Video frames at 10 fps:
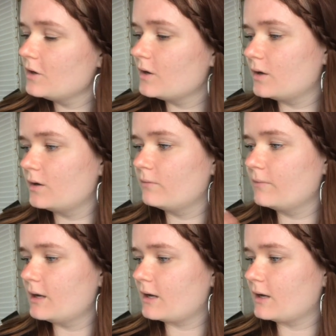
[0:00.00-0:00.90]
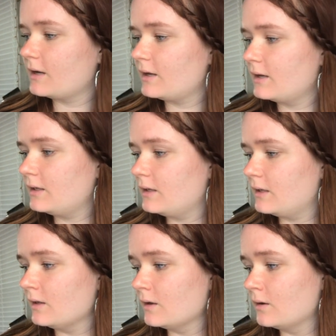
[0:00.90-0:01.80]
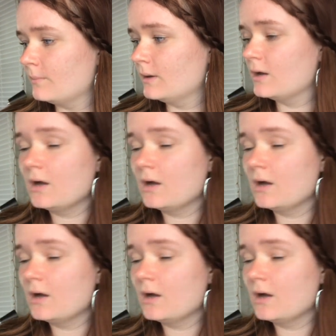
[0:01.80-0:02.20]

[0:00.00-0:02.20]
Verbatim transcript: Um, I am